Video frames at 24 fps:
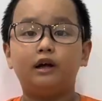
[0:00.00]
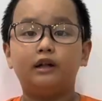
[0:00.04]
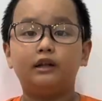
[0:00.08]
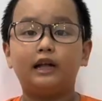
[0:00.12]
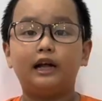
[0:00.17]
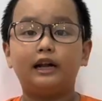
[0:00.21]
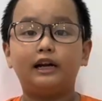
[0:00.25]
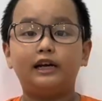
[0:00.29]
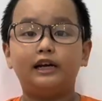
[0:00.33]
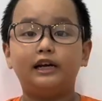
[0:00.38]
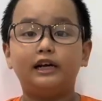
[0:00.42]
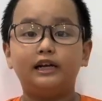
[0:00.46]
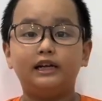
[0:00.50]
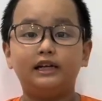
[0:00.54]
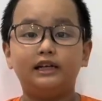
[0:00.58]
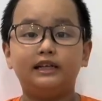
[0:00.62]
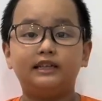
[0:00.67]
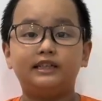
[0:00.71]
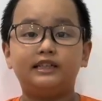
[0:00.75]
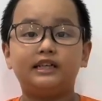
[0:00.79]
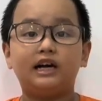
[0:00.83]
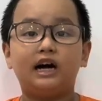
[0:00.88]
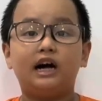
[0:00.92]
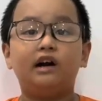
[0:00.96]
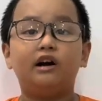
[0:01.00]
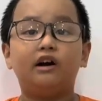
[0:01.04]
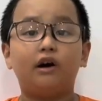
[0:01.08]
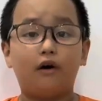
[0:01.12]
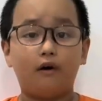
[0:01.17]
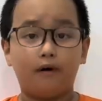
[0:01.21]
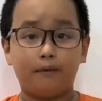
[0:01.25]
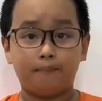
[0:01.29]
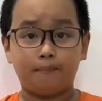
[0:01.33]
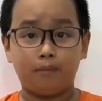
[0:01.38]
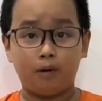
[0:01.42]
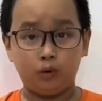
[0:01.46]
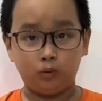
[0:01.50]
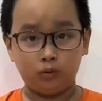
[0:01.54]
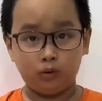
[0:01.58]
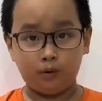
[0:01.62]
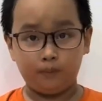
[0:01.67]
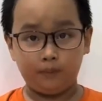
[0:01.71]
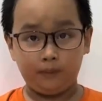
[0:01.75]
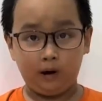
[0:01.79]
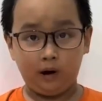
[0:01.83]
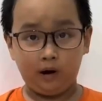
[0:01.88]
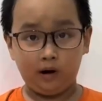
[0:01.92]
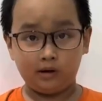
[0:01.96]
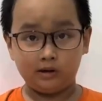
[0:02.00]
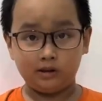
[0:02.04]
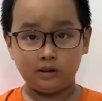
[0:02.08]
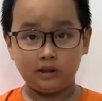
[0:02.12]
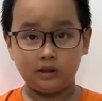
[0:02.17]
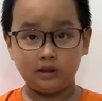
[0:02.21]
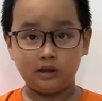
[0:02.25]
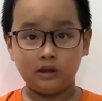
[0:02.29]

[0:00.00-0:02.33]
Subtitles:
then it is a nonpolar bond.